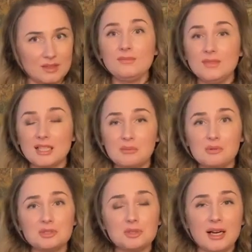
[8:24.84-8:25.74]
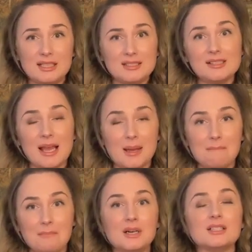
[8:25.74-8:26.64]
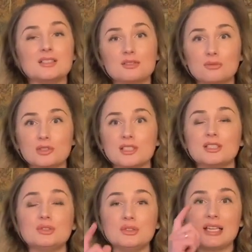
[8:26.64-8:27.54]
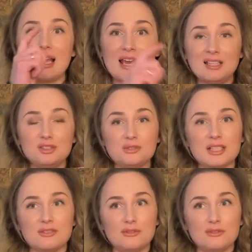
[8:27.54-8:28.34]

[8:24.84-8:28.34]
Now we'll try the same, but crossing to the A string.